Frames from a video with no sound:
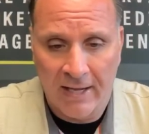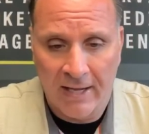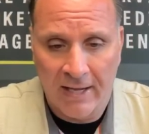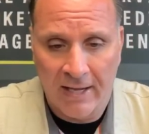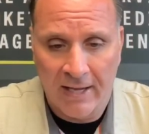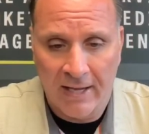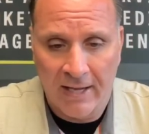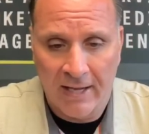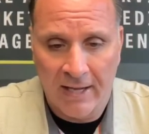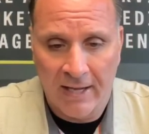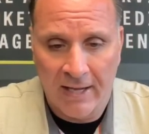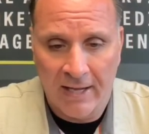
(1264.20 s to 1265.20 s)
that's on
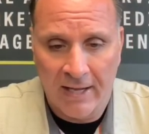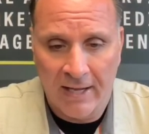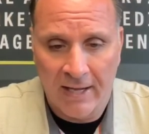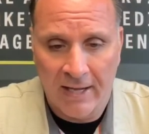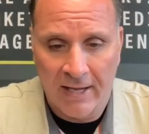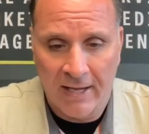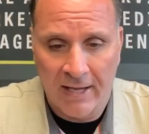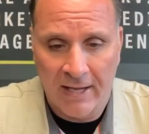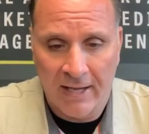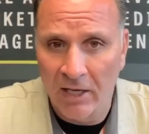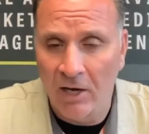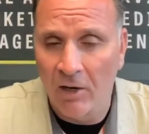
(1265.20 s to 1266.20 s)
Facebook, whether it's on
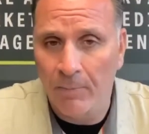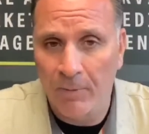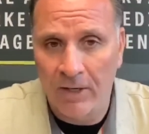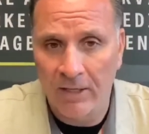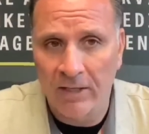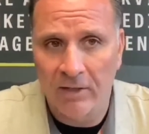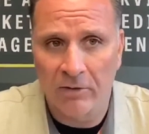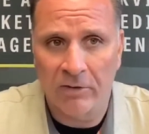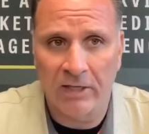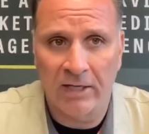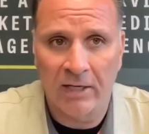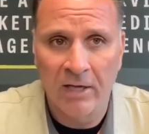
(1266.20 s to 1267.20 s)
Yelp or any other
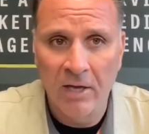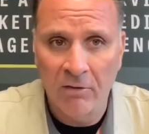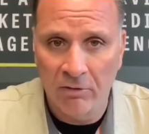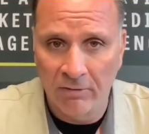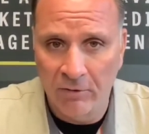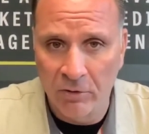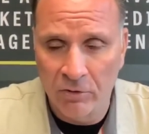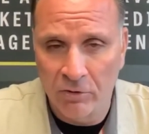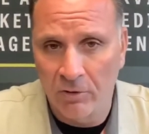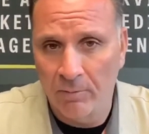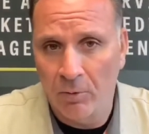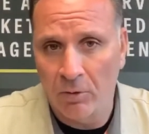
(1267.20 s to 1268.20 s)
thing, reviews are
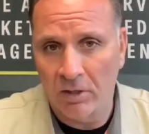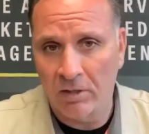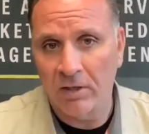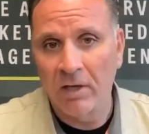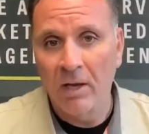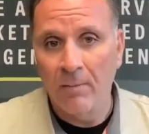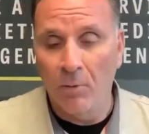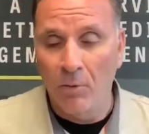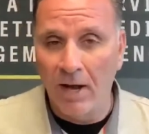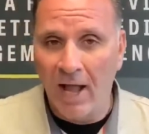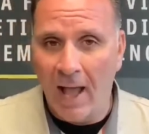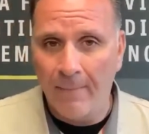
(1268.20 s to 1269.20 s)
important. But
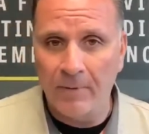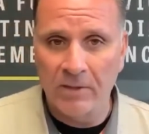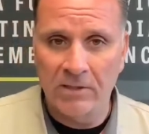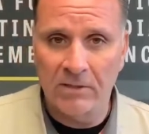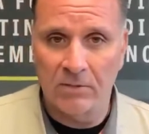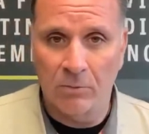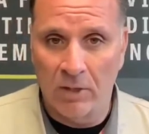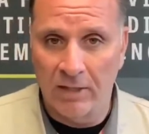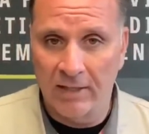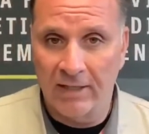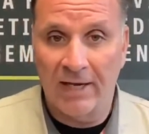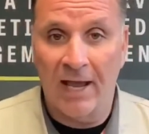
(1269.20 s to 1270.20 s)
what happens when
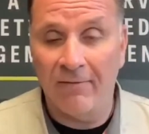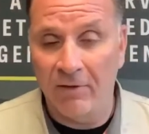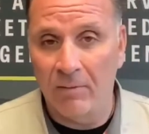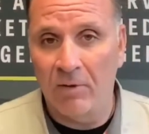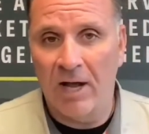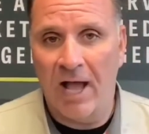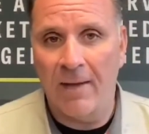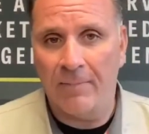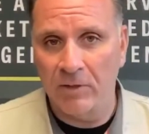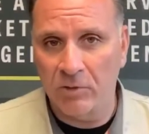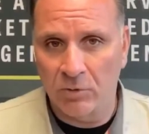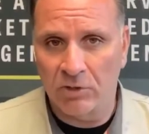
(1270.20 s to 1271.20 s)
the inevitable
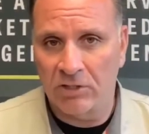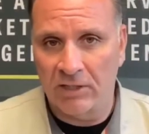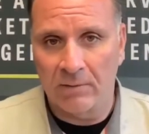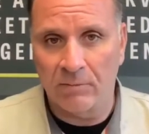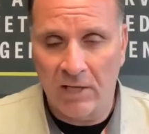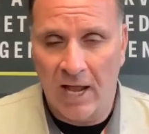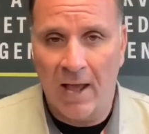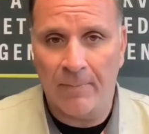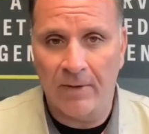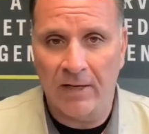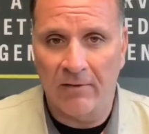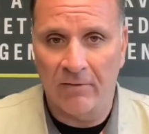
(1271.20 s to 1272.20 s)
happens, which seems to happen
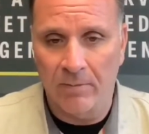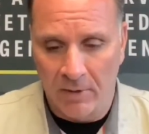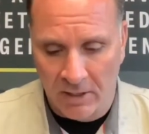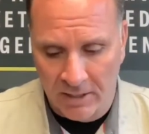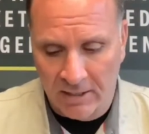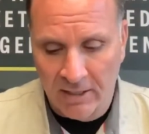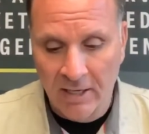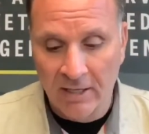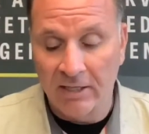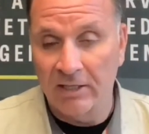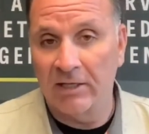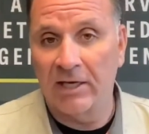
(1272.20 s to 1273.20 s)
to everybody, that
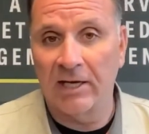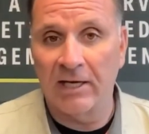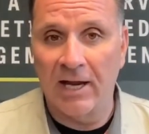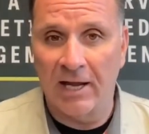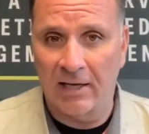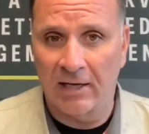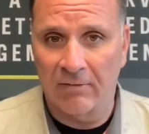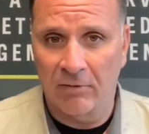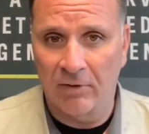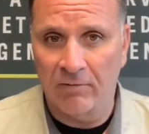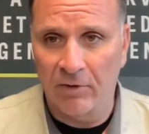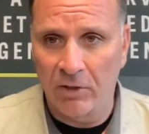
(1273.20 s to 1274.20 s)
you get a negative
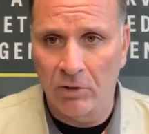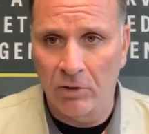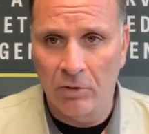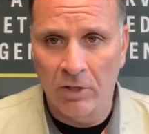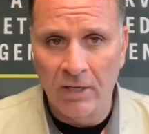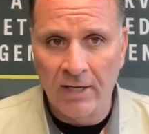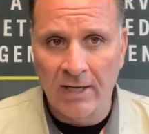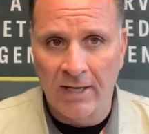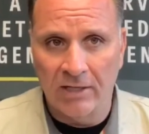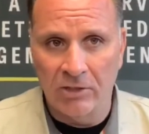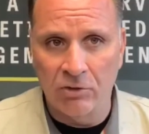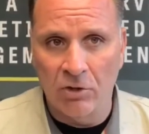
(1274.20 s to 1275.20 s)
review
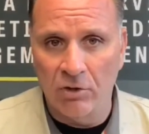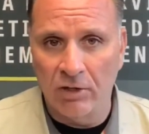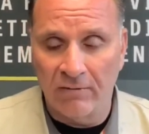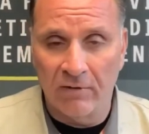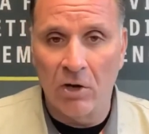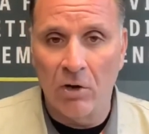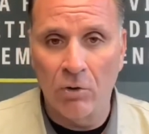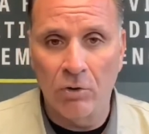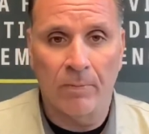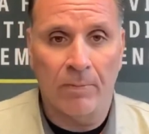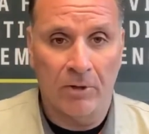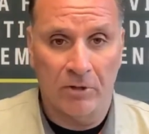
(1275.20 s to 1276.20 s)
and you don't even know who the
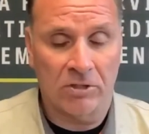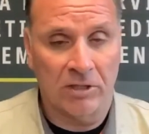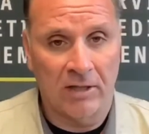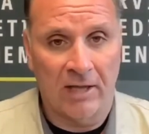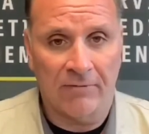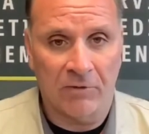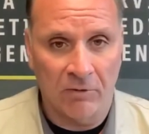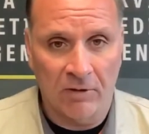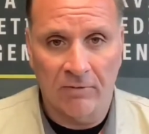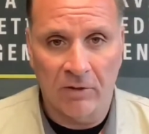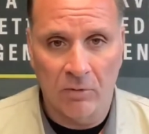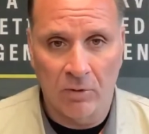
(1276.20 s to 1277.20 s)
person that left the
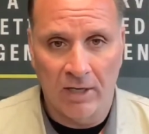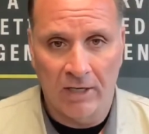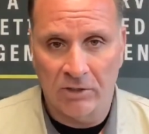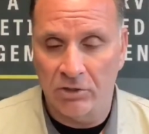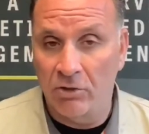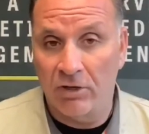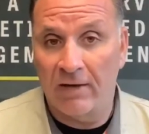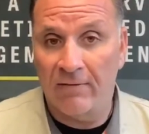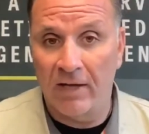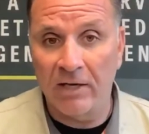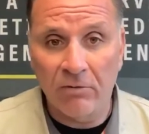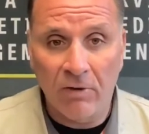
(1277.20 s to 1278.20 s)
review is. You don't have
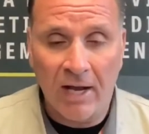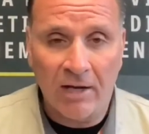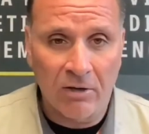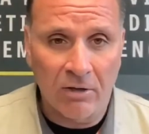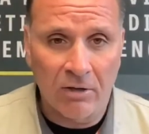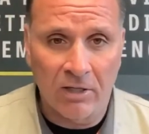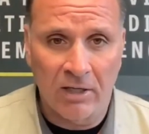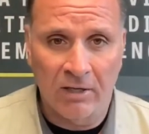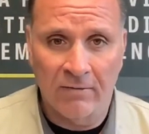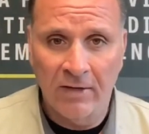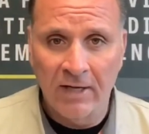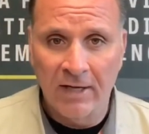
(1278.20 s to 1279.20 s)
any record
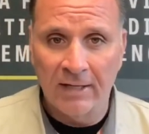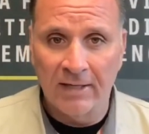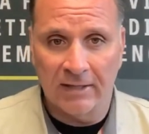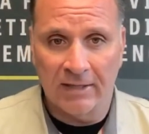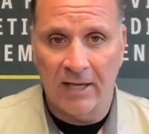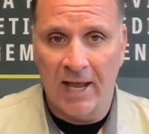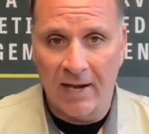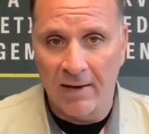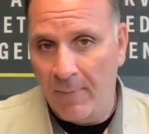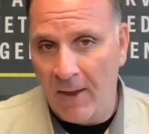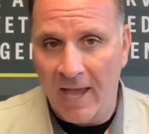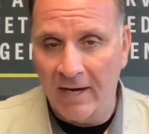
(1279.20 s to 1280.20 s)
of that they had a
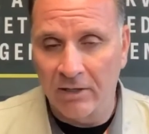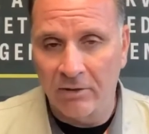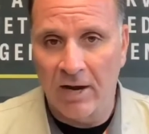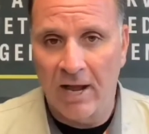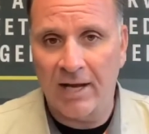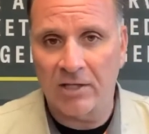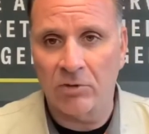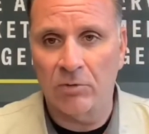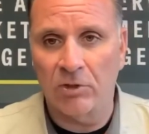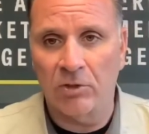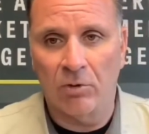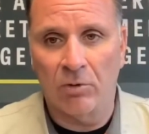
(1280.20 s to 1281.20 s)
bad interaction with
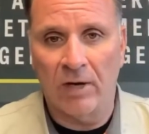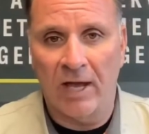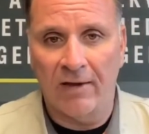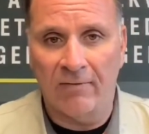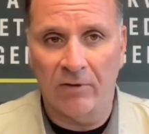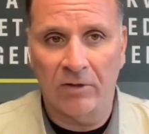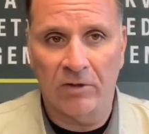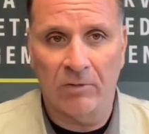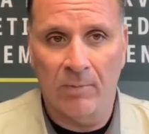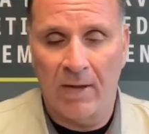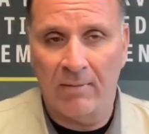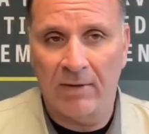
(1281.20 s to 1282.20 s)
you or whatever. You
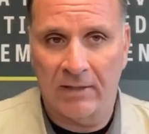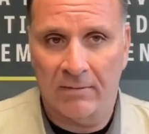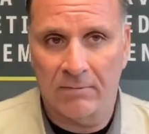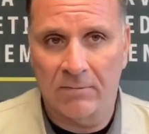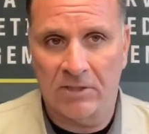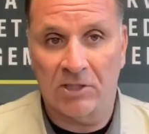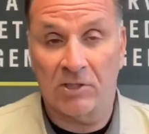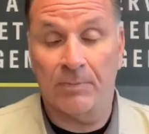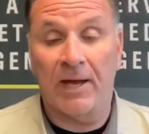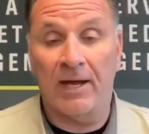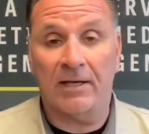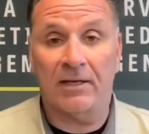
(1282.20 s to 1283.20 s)
maybe
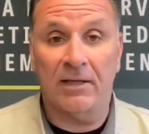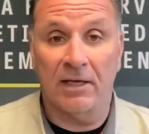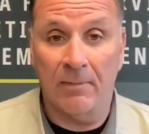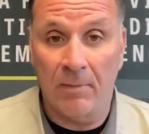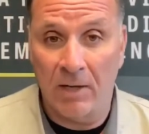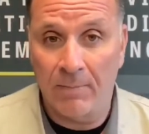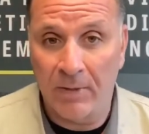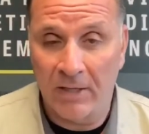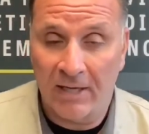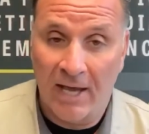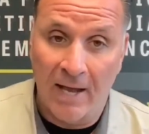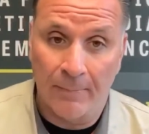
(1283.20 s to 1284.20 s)
suspect that it might be
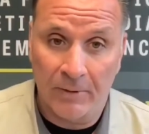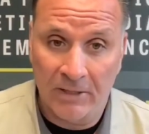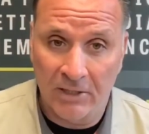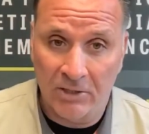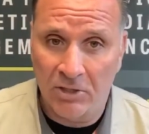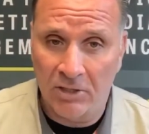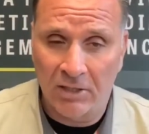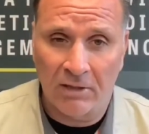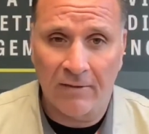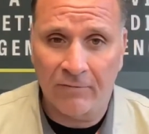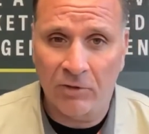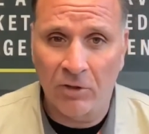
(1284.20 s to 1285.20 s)
competition that
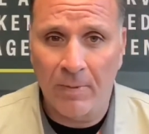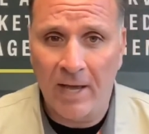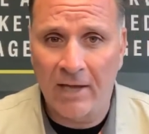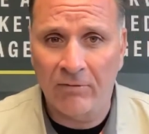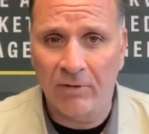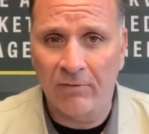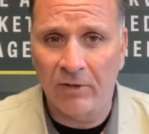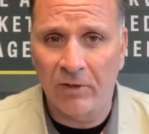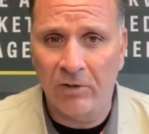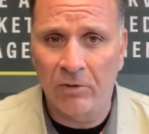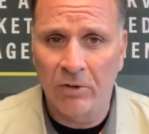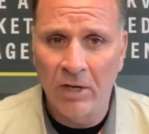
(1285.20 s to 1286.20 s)
left you a bad
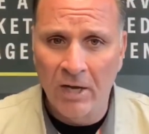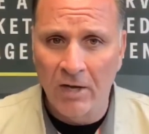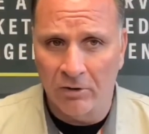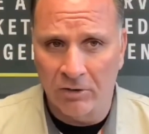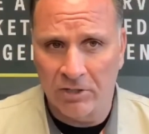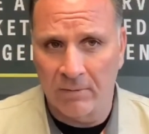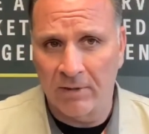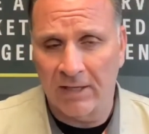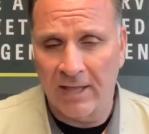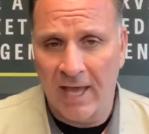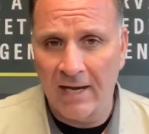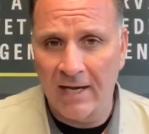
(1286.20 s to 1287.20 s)
review or something of
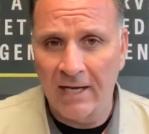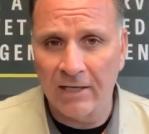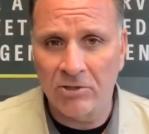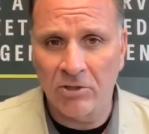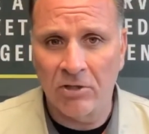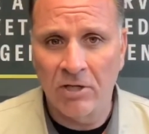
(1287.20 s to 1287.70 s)
that nature,